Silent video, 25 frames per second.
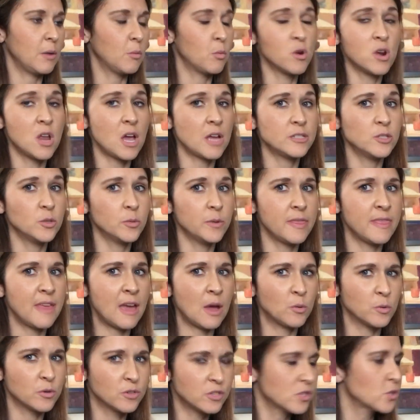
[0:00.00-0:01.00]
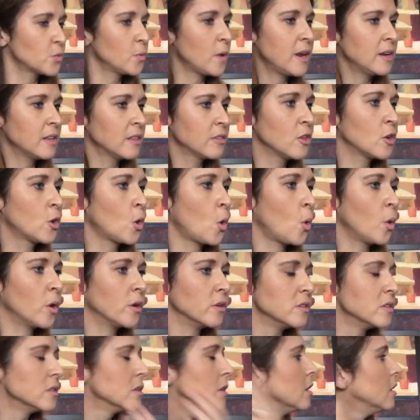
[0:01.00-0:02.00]
We're not doing that. We're just writing the
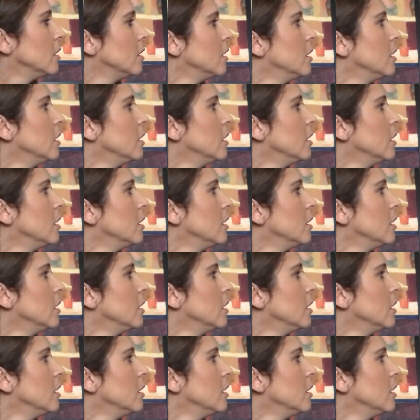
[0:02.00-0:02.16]
chords.